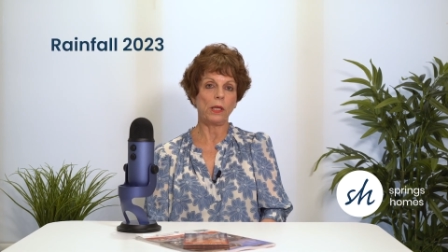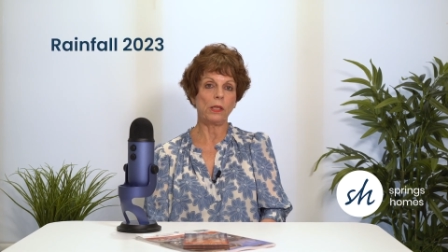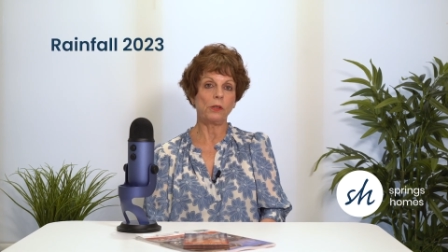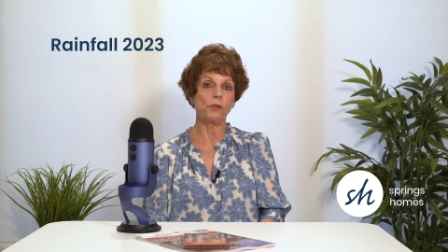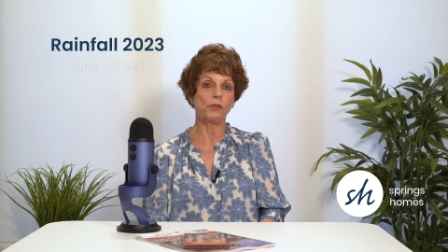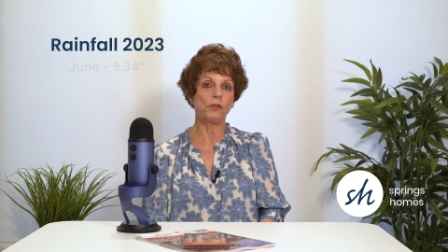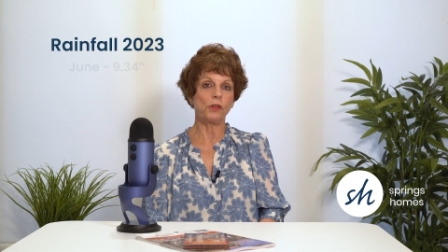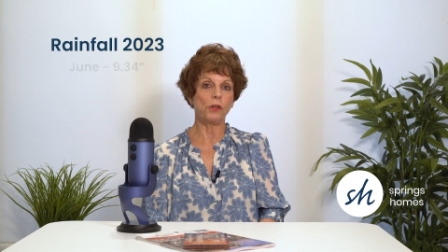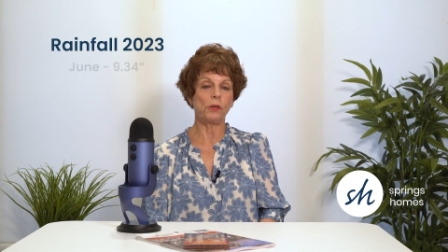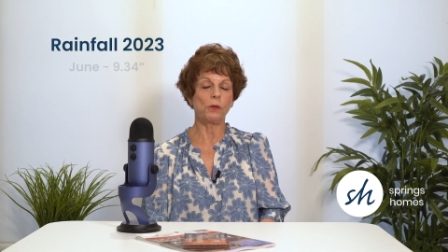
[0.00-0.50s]

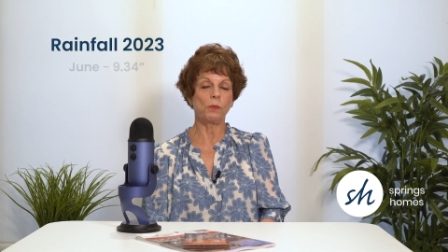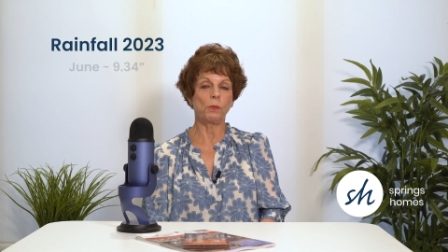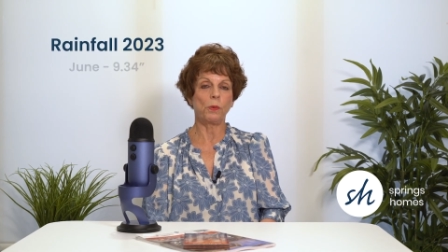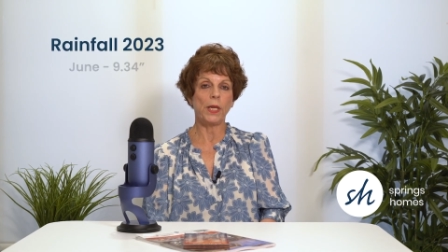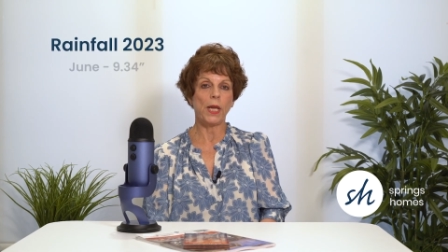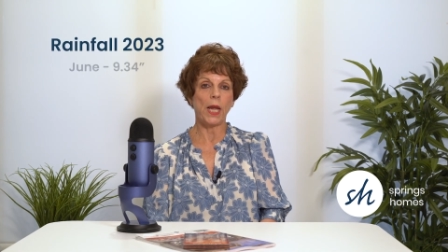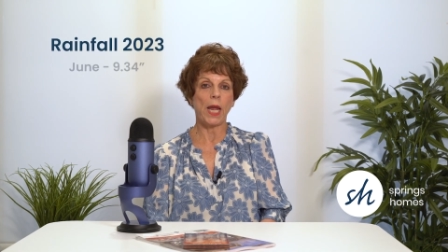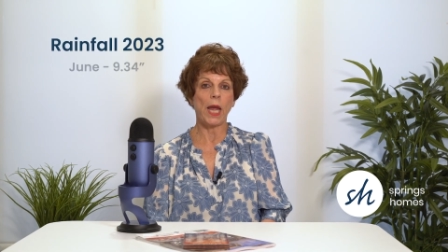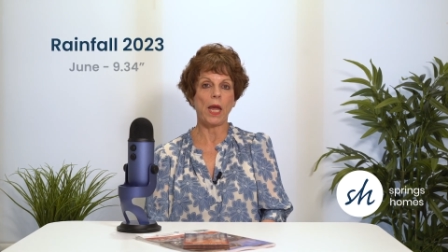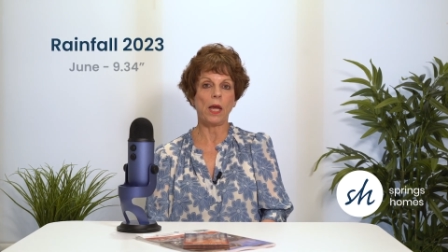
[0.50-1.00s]
in June
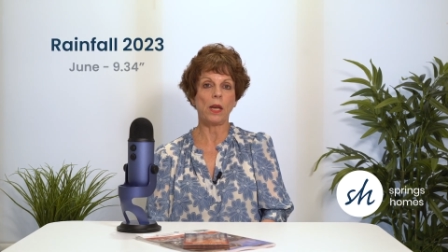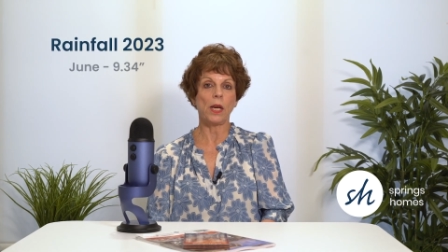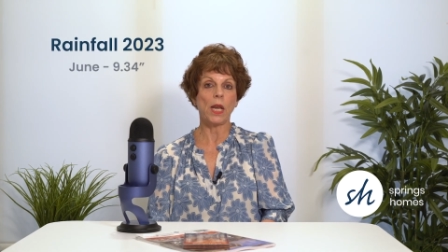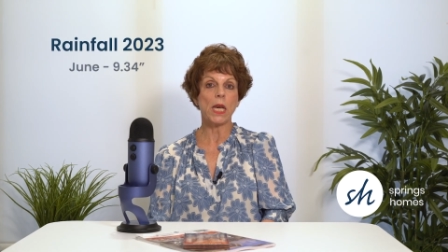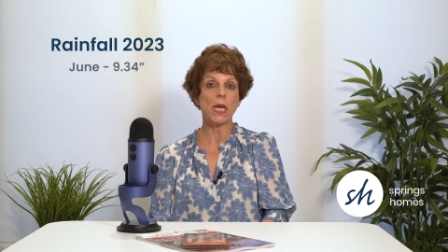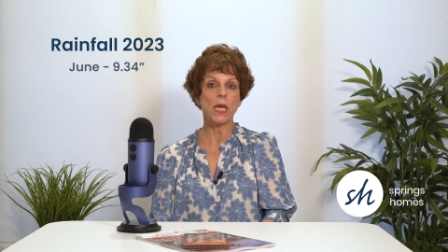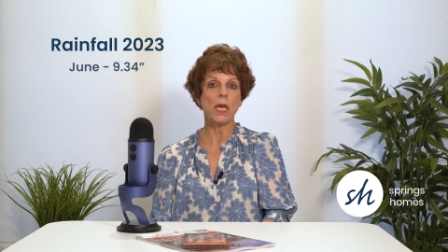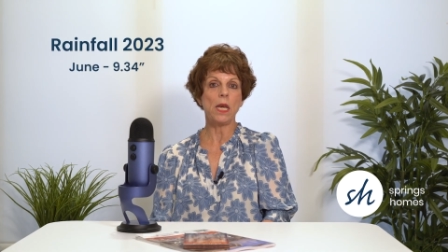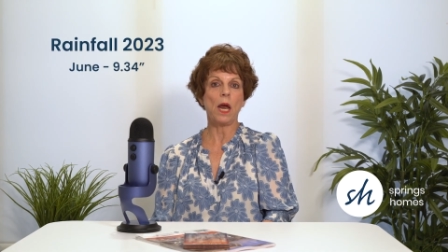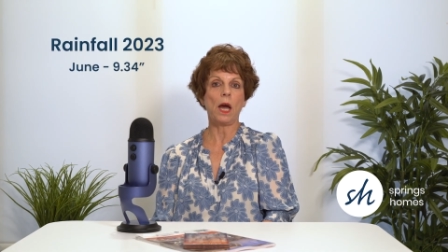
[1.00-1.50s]
we
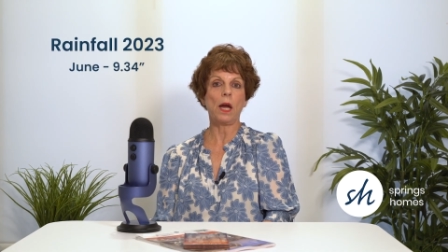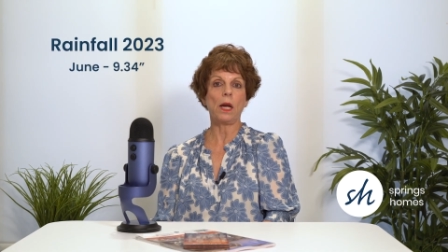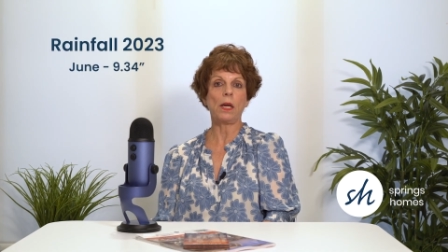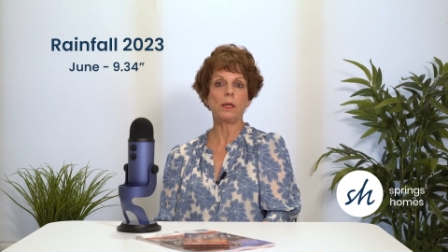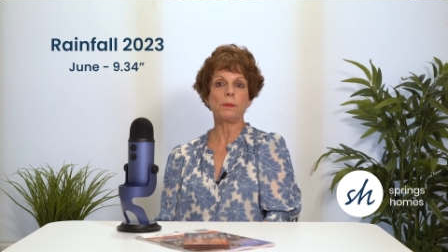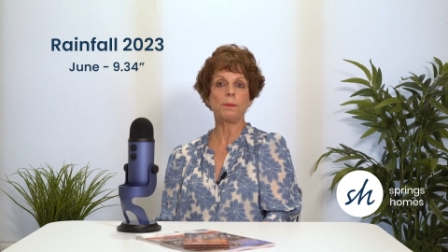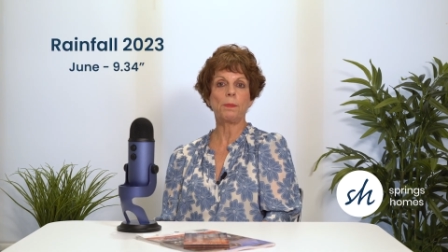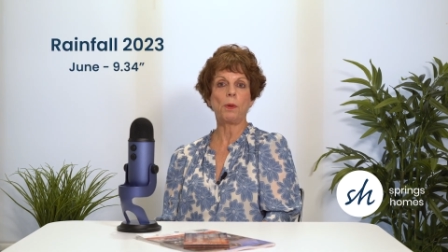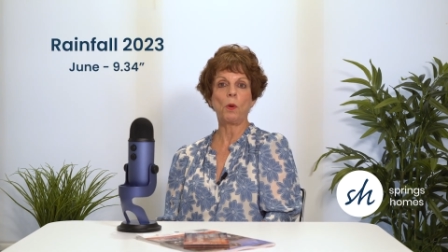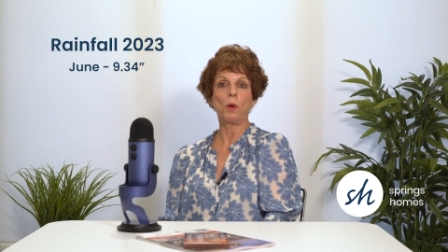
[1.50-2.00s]
had
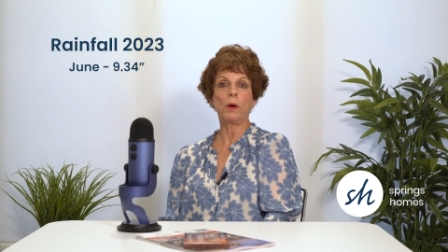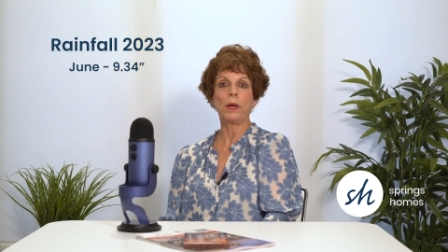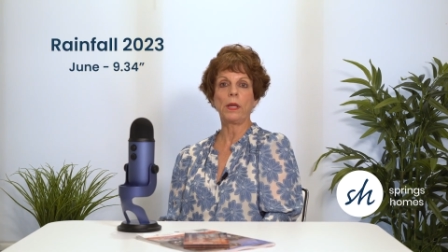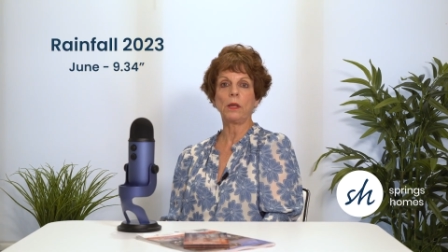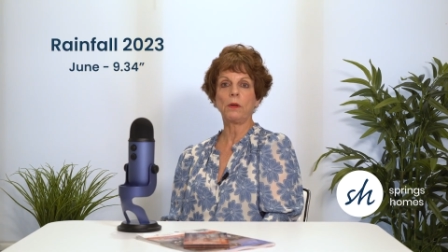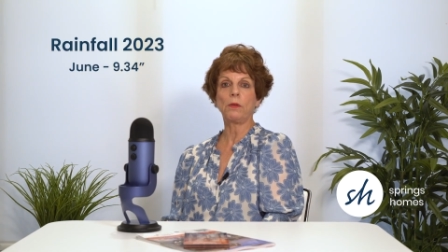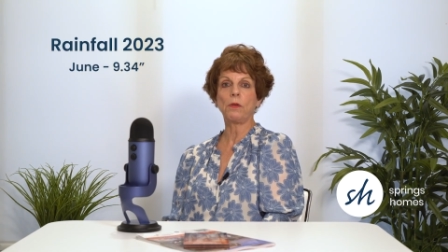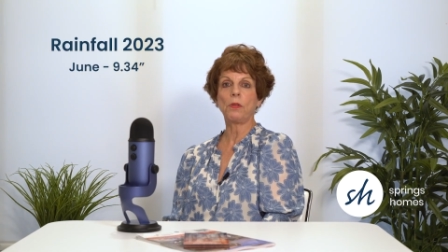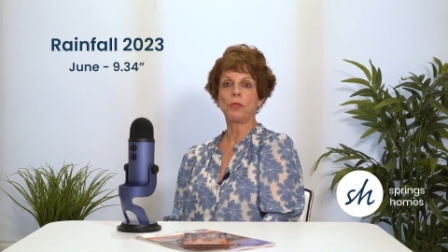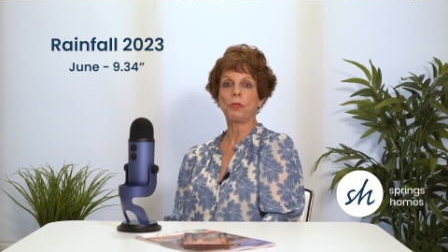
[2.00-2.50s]

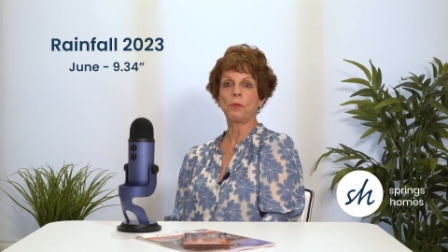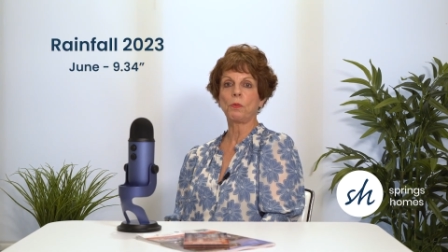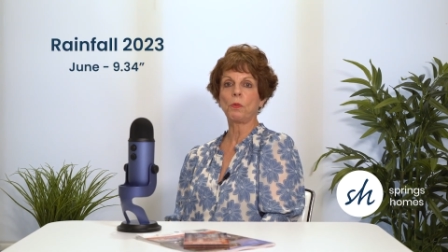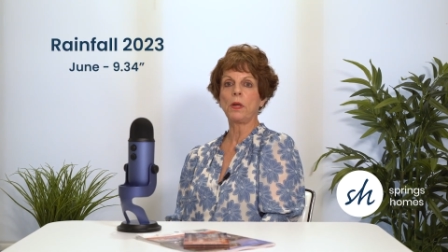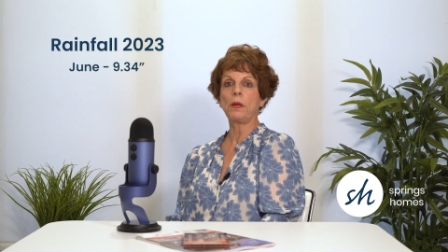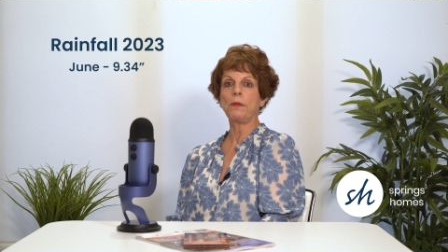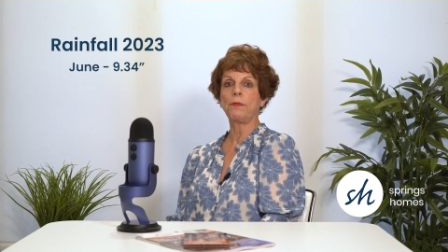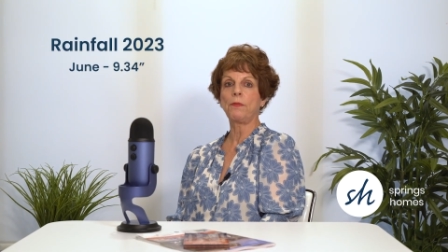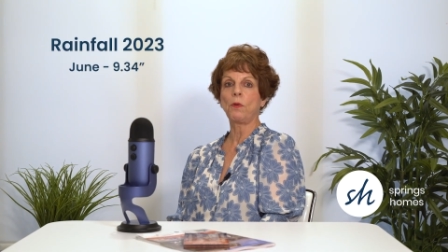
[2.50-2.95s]
9.3 three,